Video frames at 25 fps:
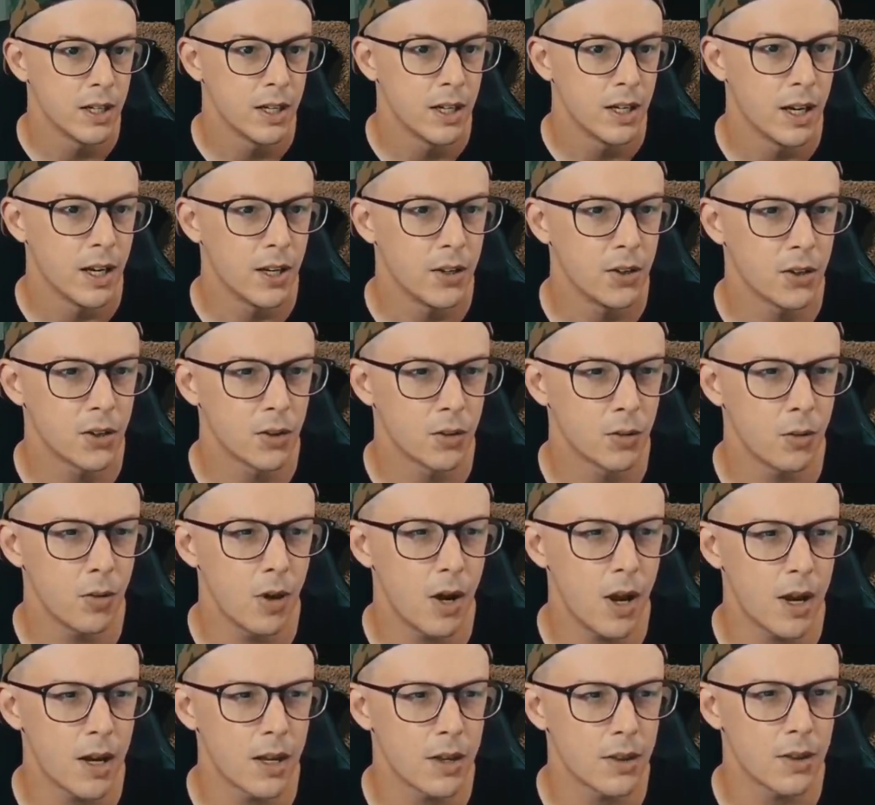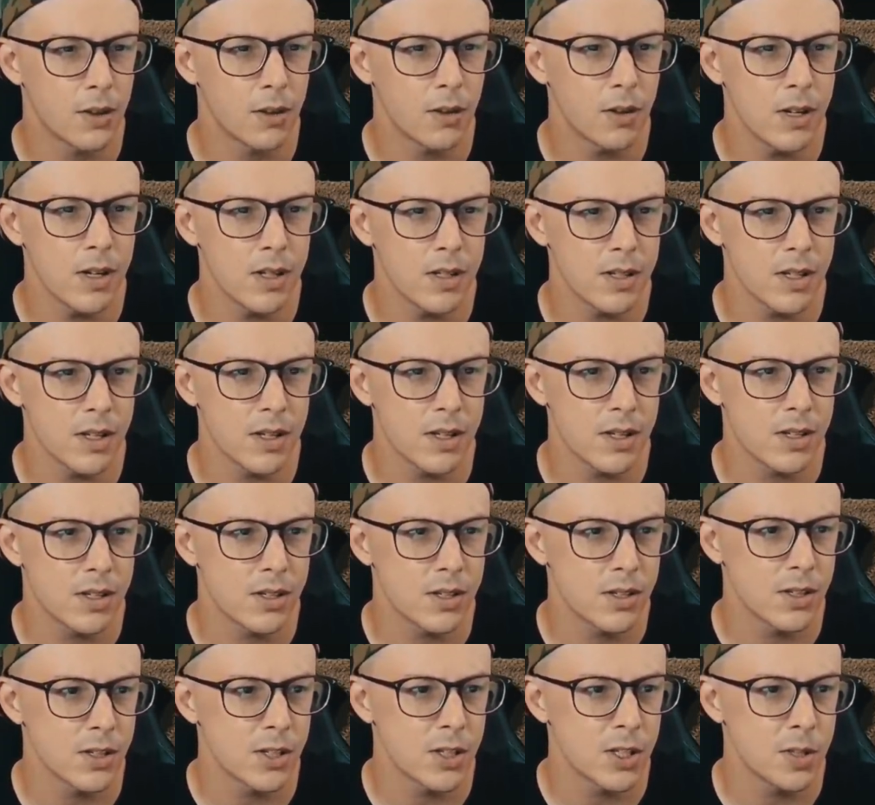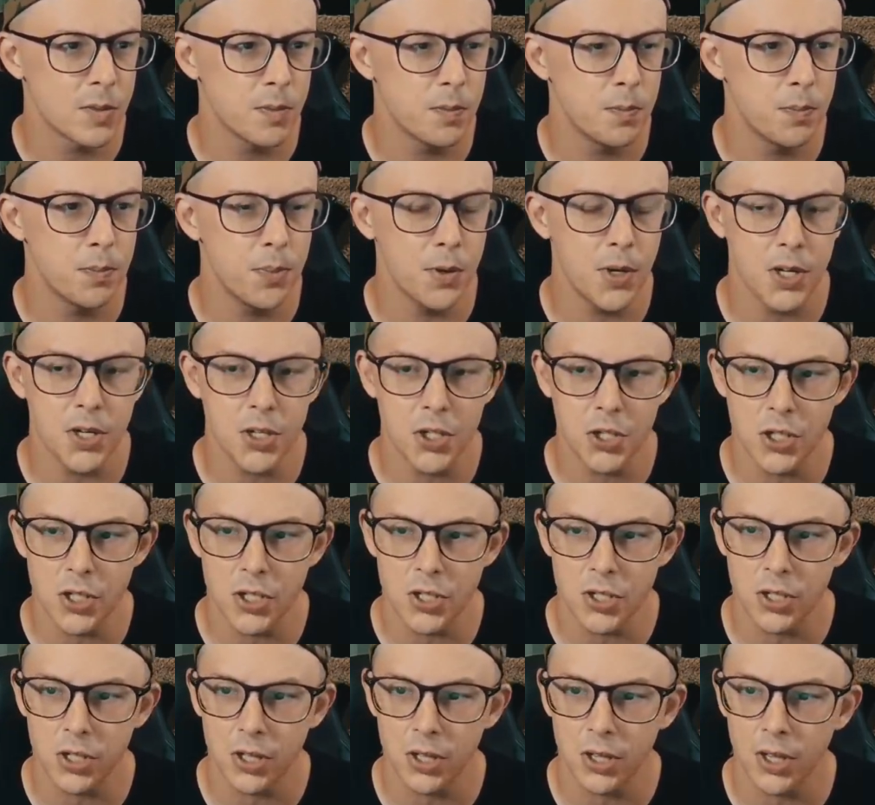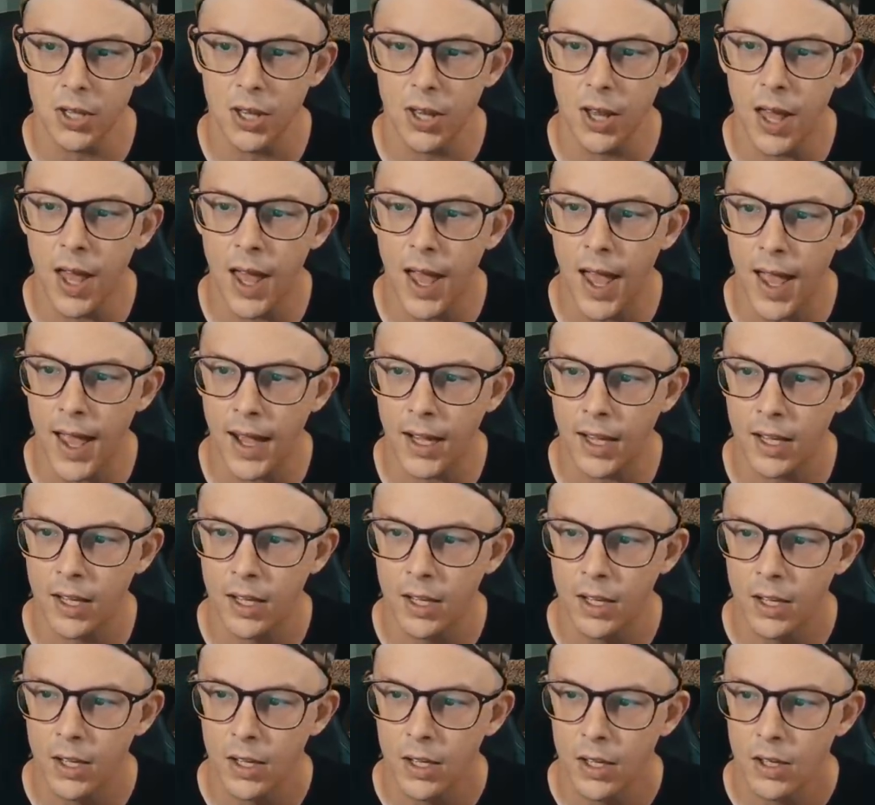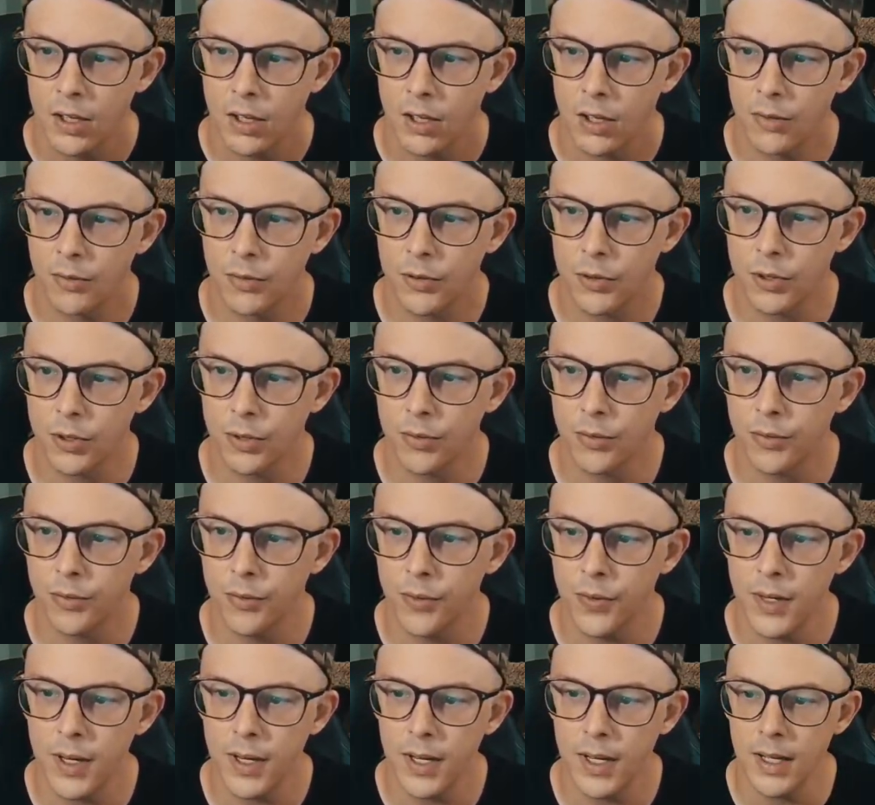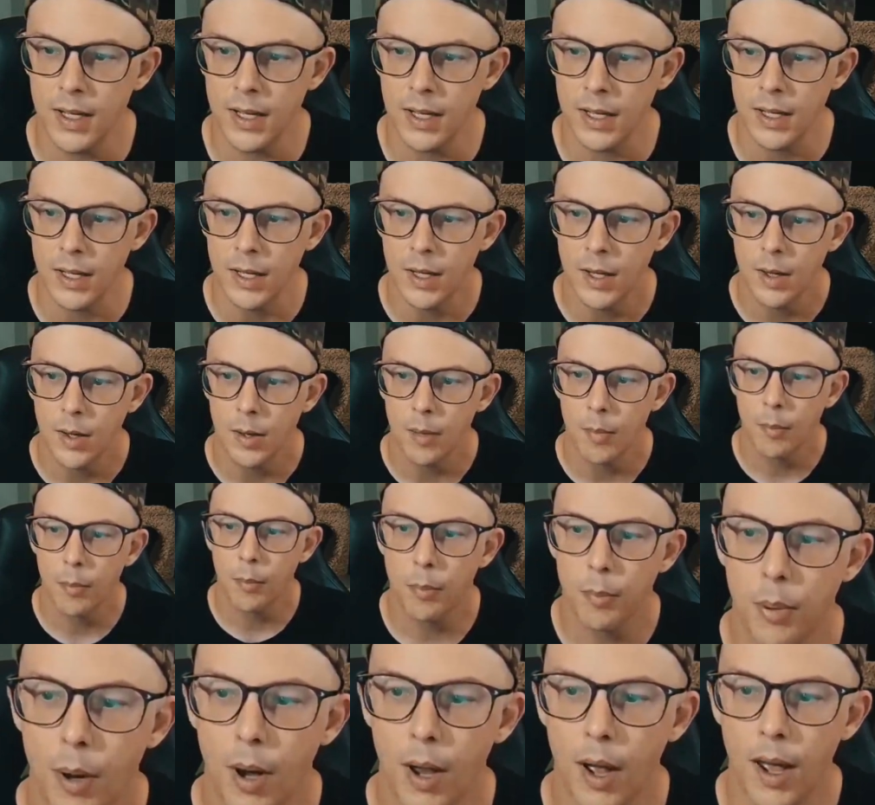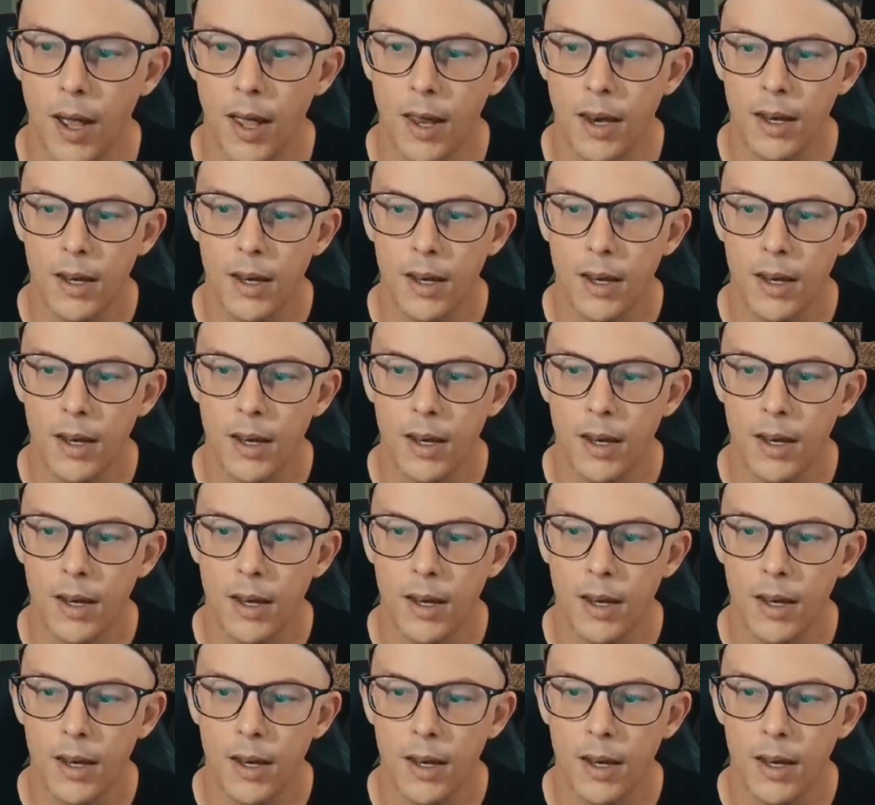And you're right, there is a suspicious lack of graffiti. But